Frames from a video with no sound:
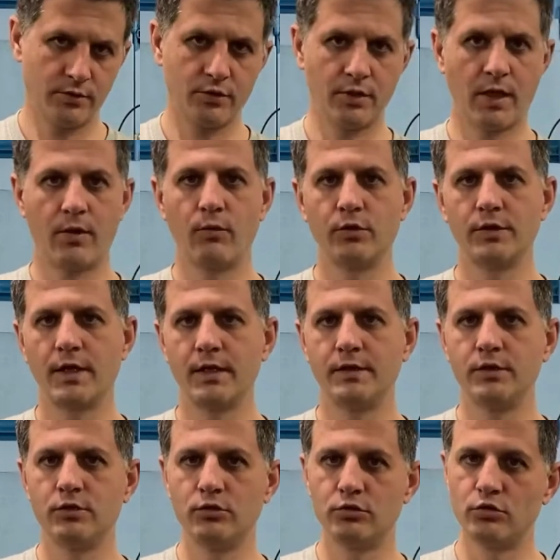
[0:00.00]
I won't get
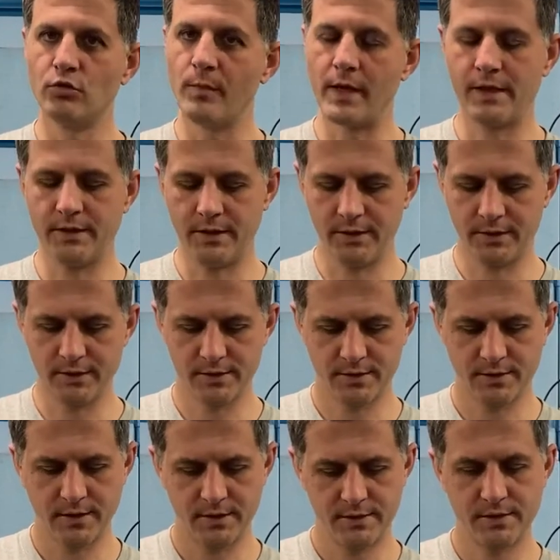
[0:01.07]
into too many details.
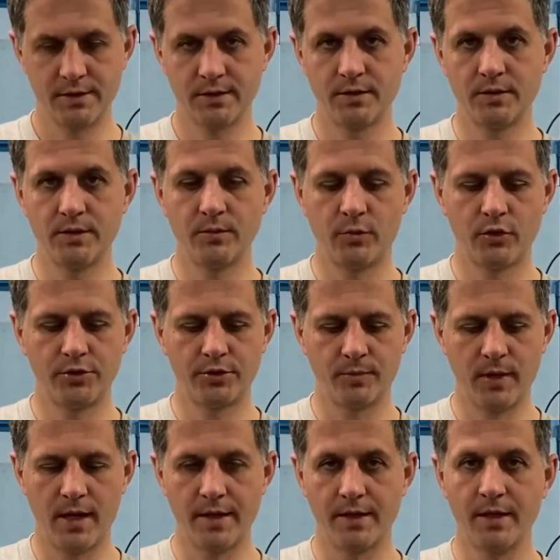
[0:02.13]
That's the bottom
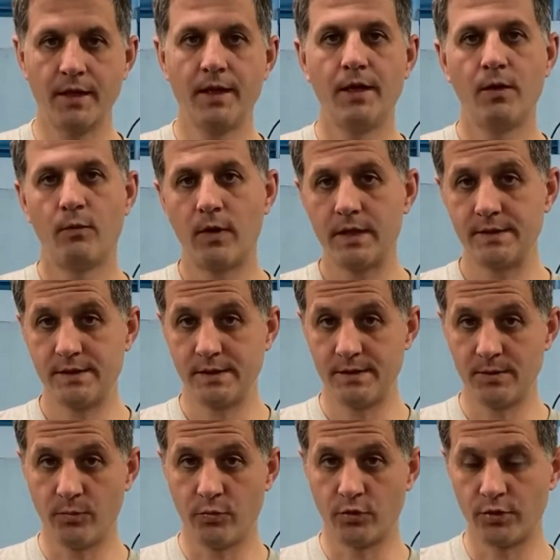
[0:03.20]
line. Why is this
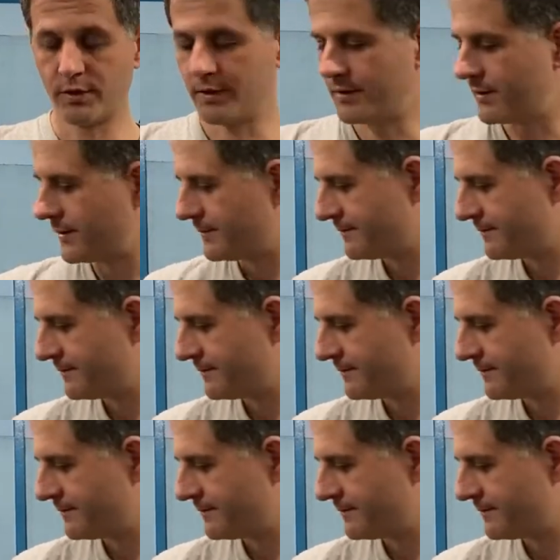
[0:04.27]
important?